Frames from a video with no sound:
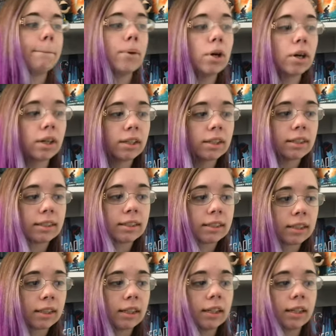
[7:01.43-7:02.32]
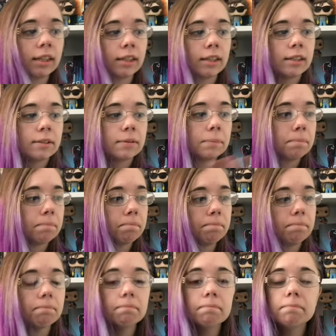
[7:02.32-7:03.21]
books,
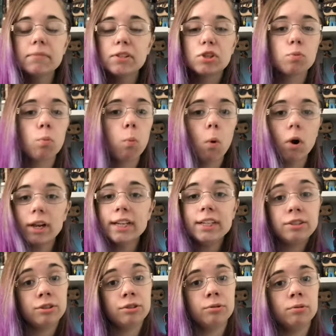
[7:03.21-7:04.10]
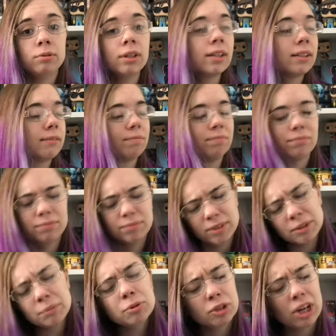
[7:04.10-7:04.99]
it's what I do.
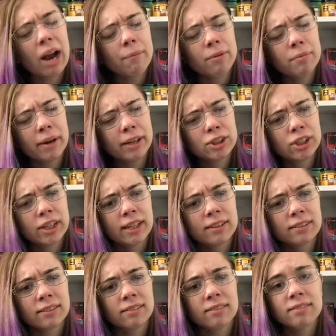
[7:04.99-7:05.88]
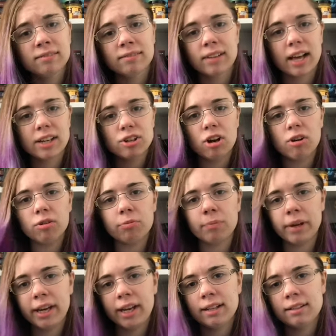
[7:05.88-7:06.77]
Subscribe to my channel. I talk
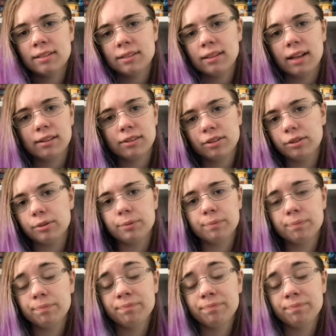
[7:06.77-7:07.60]
with my hands a lot too.